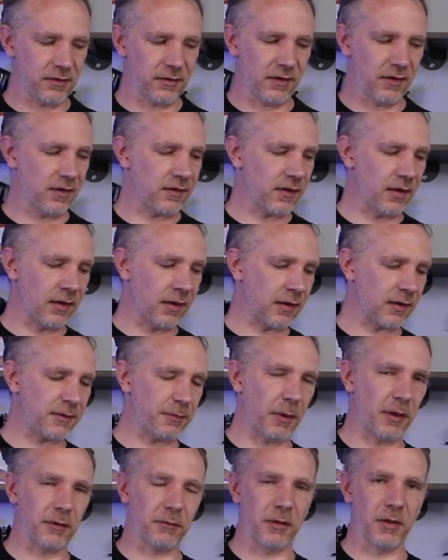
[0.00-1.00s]
It's an
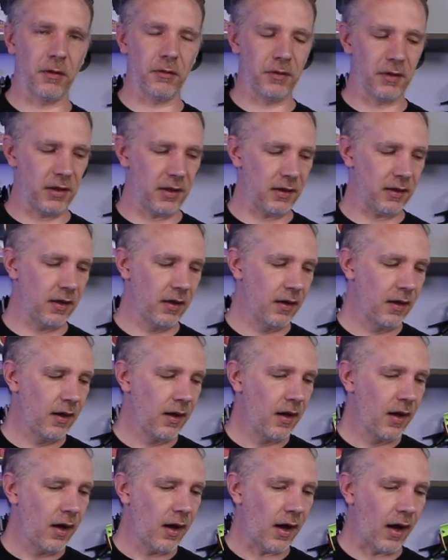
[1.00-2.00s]
expense we don't need.
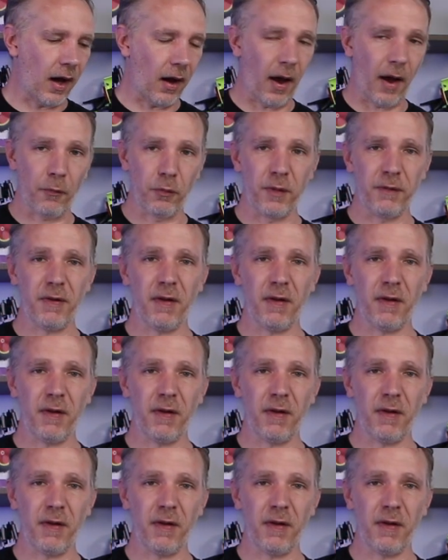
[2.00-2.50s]
We've